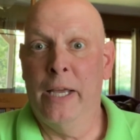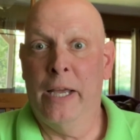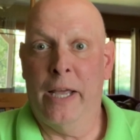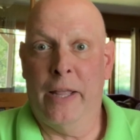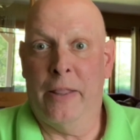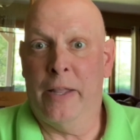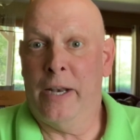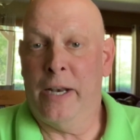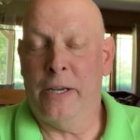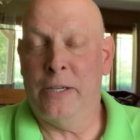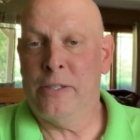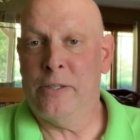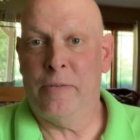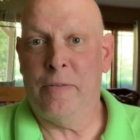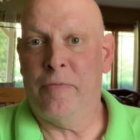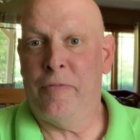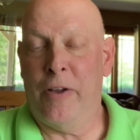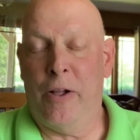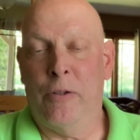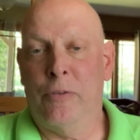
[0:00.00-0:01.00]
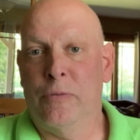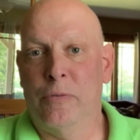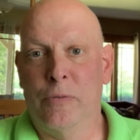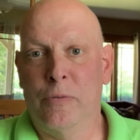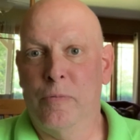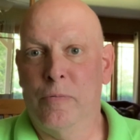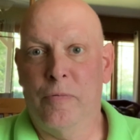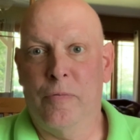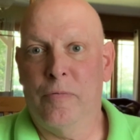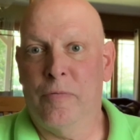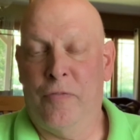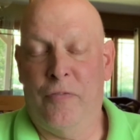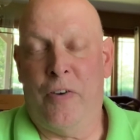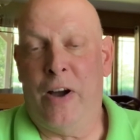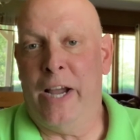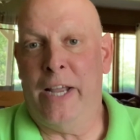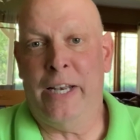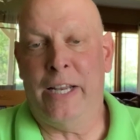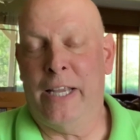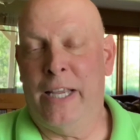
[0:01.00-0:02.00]
And then I felt
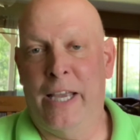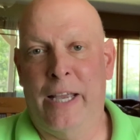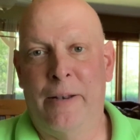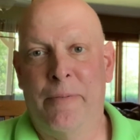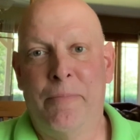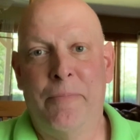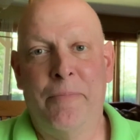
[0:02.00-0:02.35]
fine again.